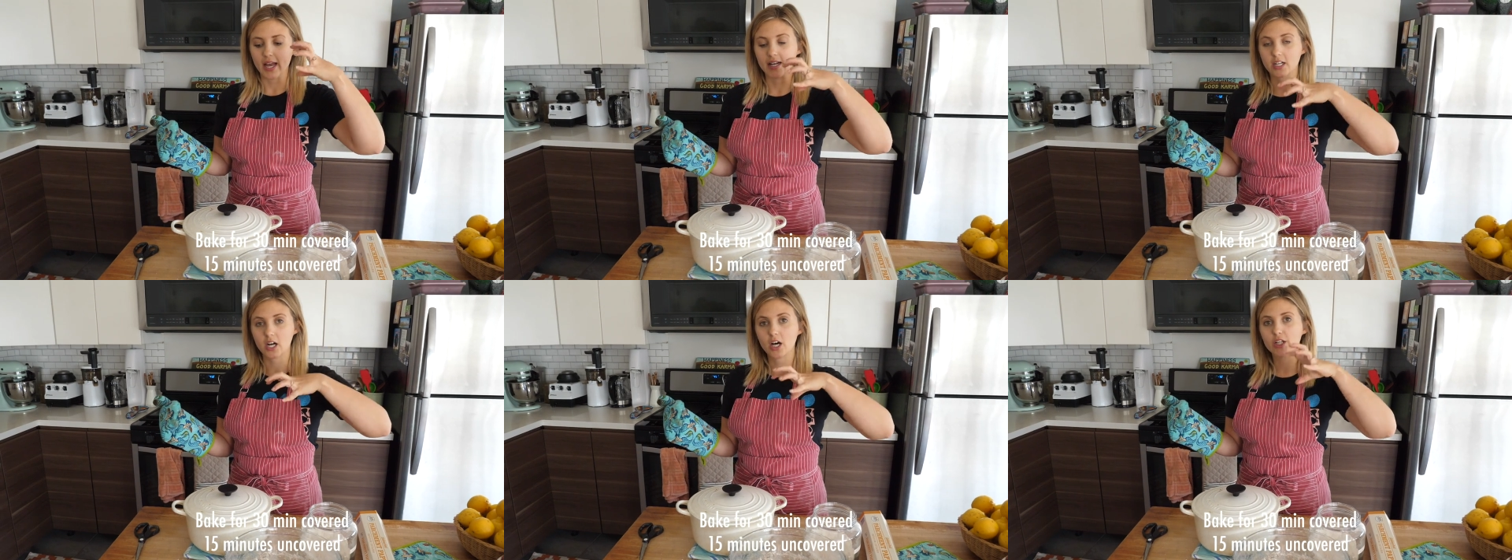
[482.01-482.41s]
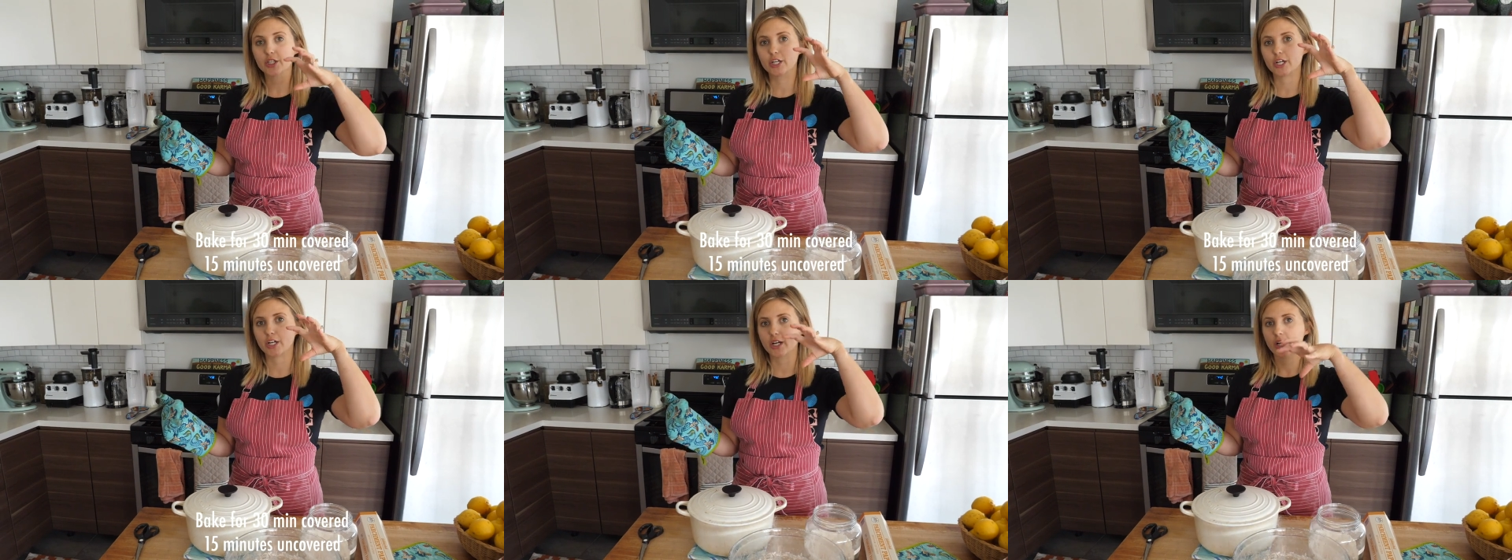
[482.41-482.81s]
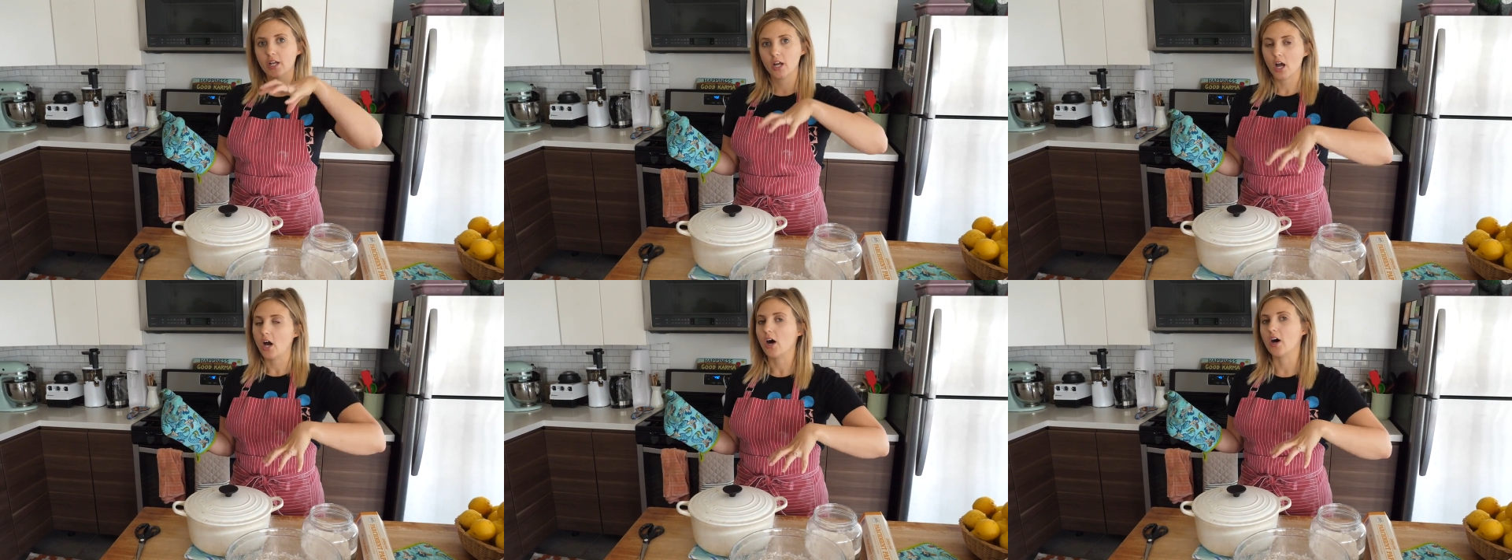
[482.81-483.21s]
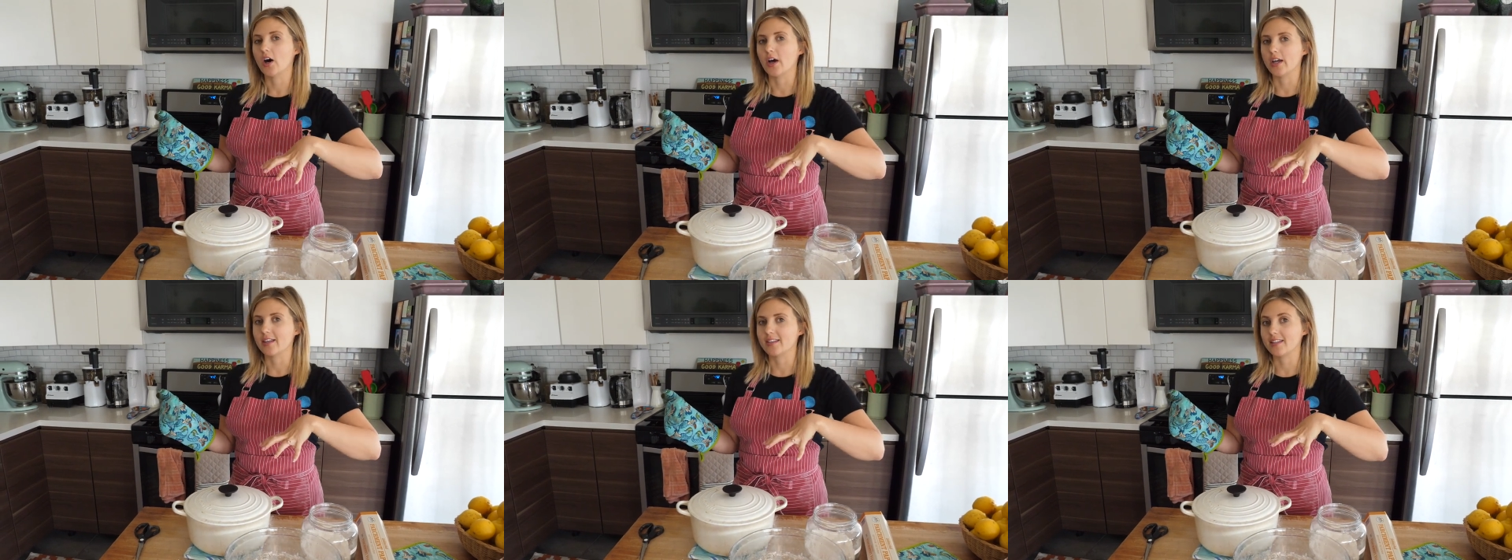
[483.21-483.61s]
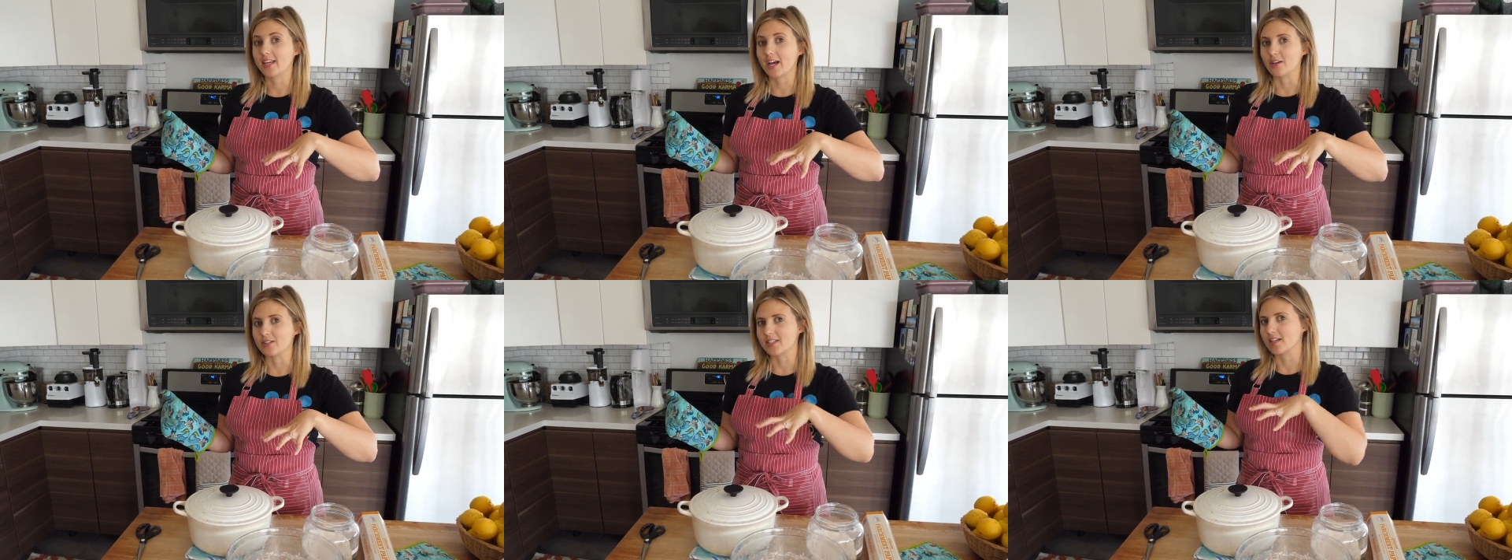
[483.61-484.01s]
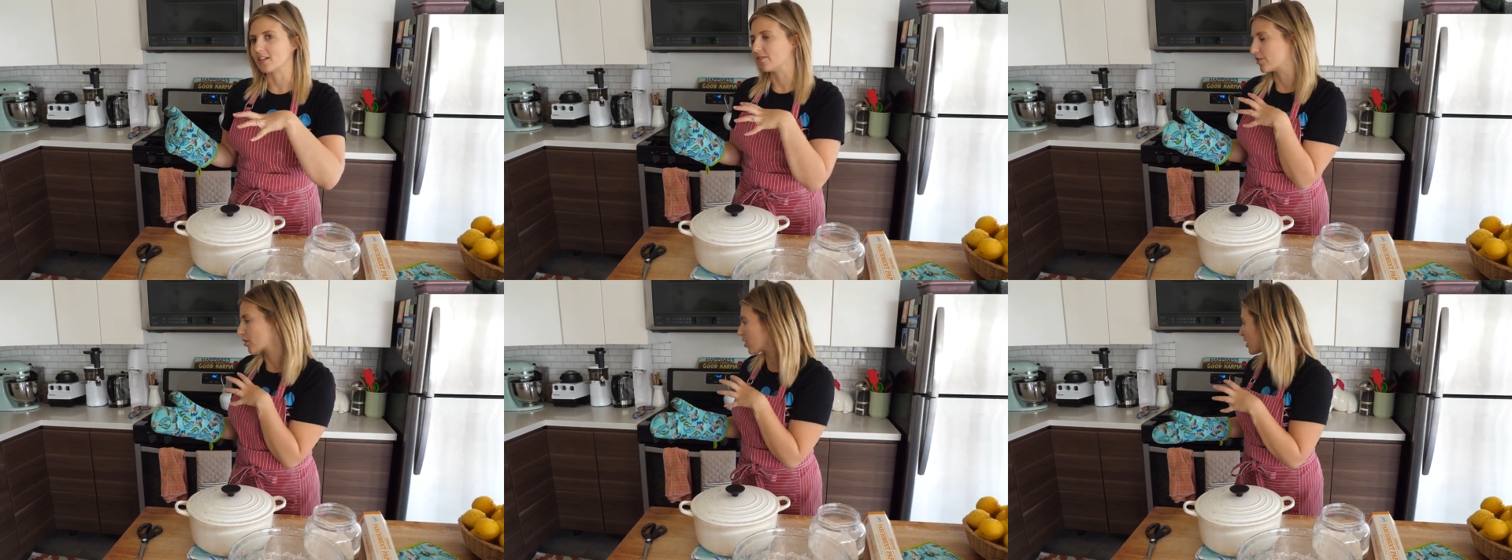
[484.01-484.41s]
and color on the outside of the